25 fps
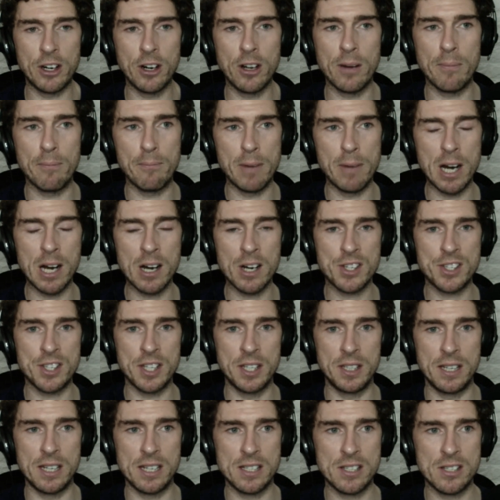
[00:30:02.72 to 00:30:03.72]
not immersed
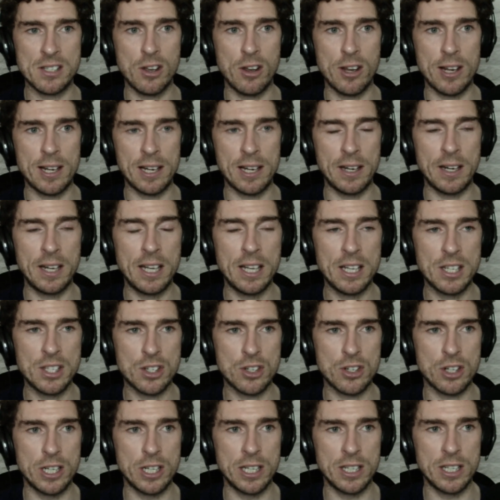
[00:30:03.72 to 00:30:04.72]
in this cycling
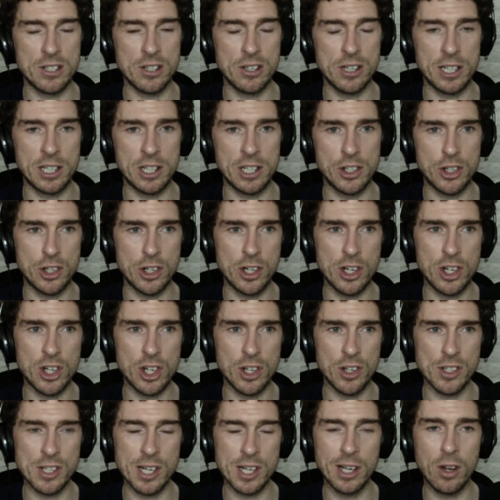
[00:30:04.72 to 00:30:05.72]
history and cycling tradition,
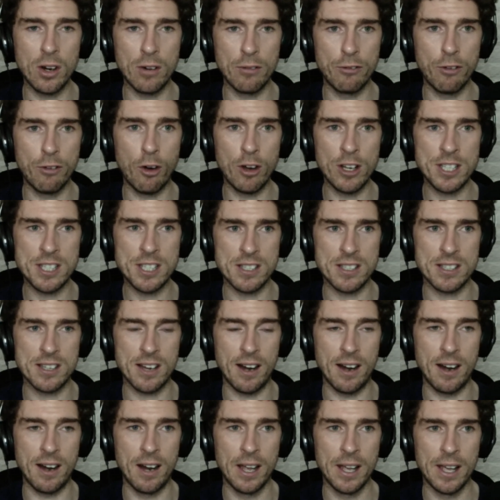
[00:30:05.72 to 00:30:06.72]
there's a lot of voices
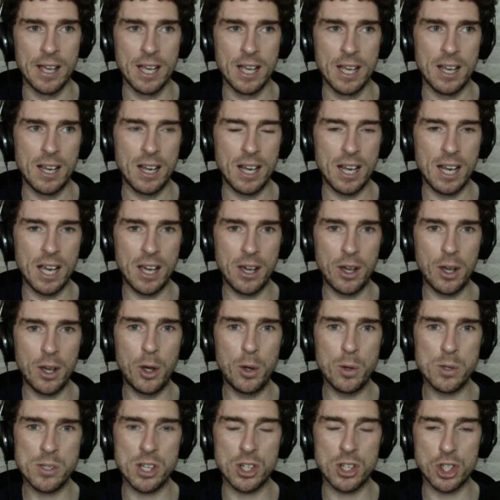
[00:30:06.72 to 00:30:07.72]
there.
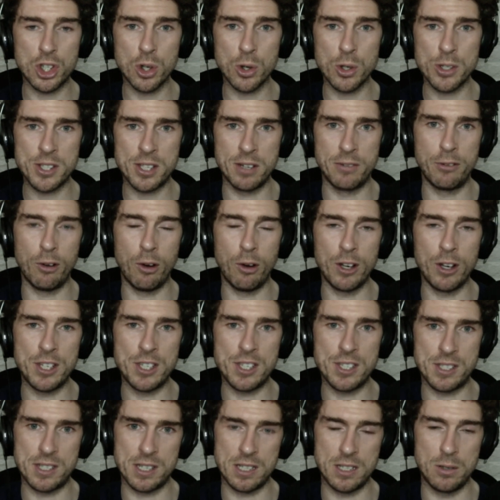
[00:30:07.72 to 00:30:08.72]
Who's the trusted
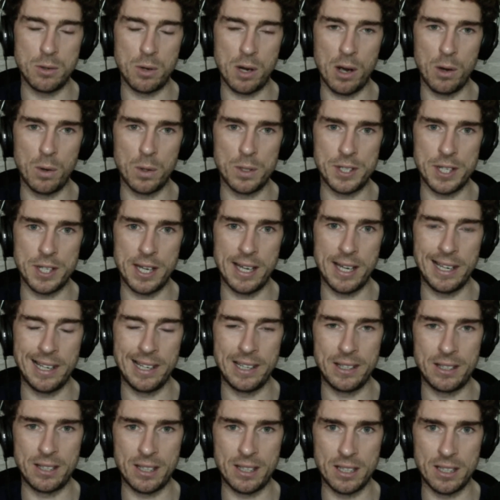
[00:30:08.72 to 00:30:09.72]
voices that you go to
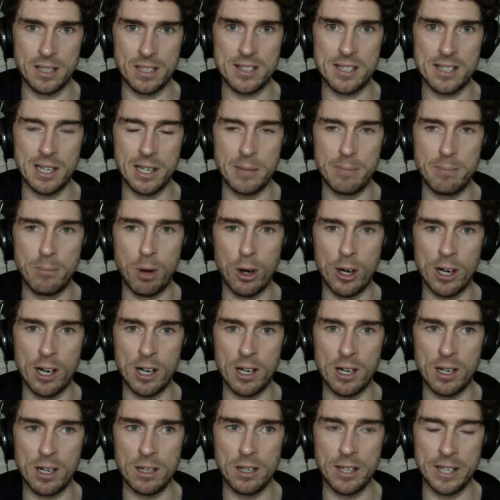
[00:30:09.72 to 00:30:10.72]
and still
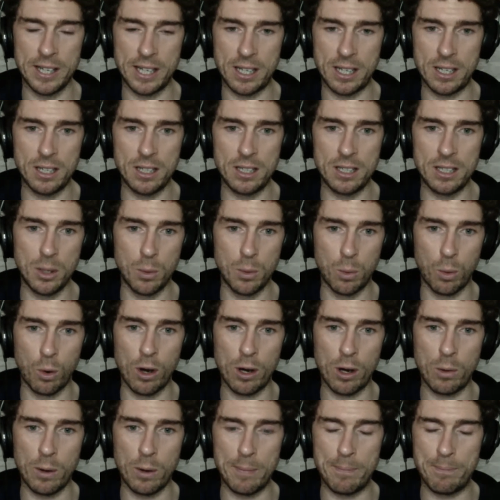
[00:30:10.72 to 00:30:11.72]
admire? Like, you
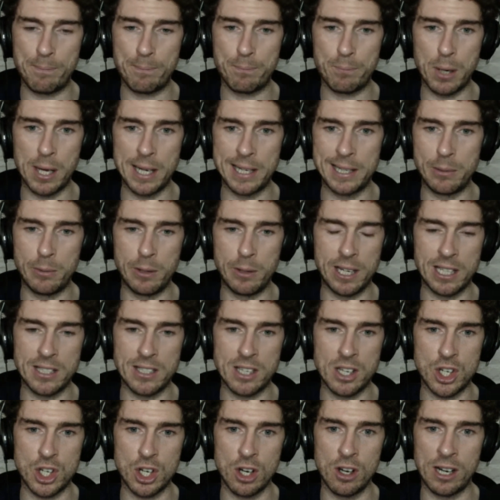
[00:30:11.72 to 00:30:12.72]
work with Bradley Wiggins
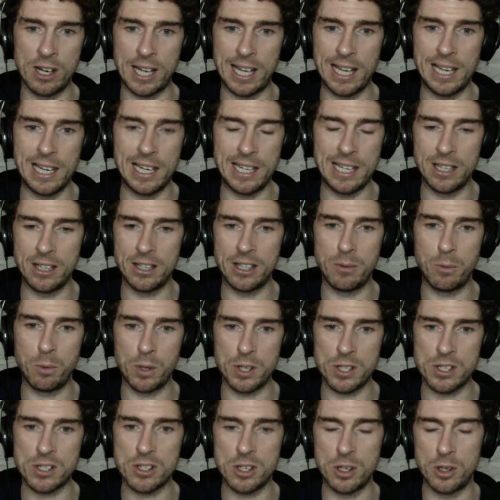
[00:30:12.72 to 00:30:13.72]
and Sean Kelly, I
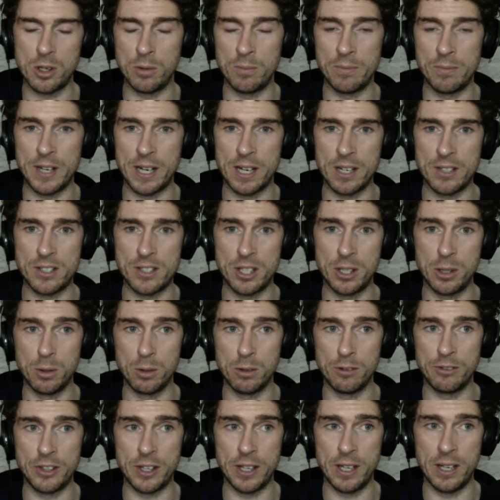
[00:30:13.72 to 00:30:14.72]
would assume they're two
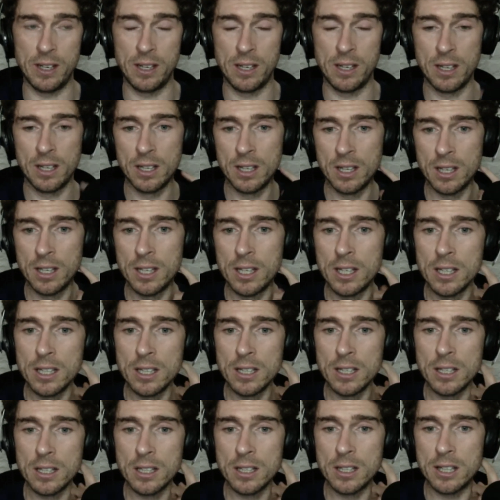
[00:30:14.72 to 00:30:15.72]
of the
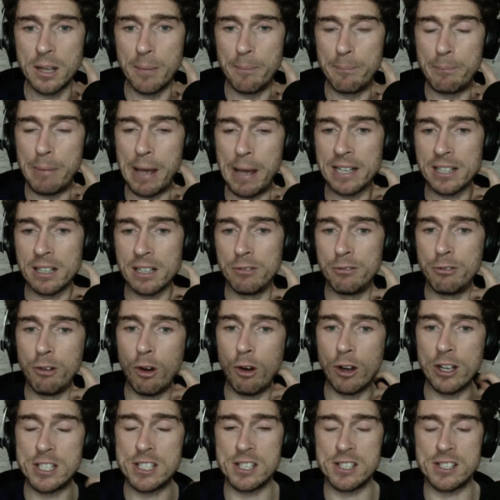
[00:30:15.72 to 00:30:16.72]
better
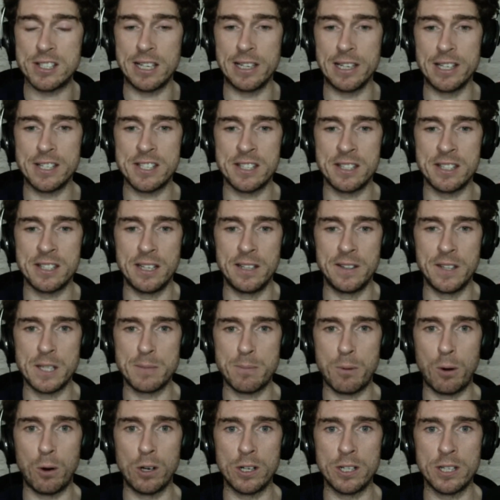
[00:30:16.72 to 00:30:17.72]
voices to listen to in the
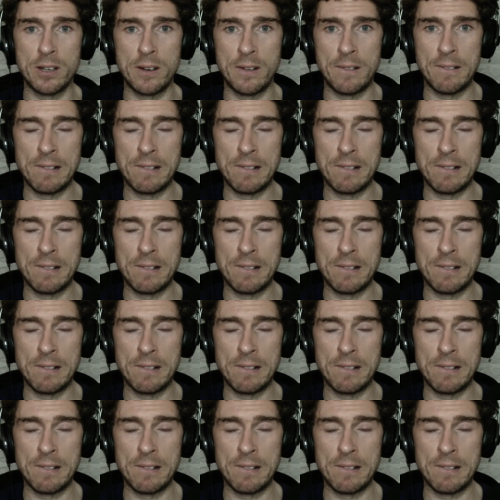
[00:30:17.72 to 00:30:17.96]
sport.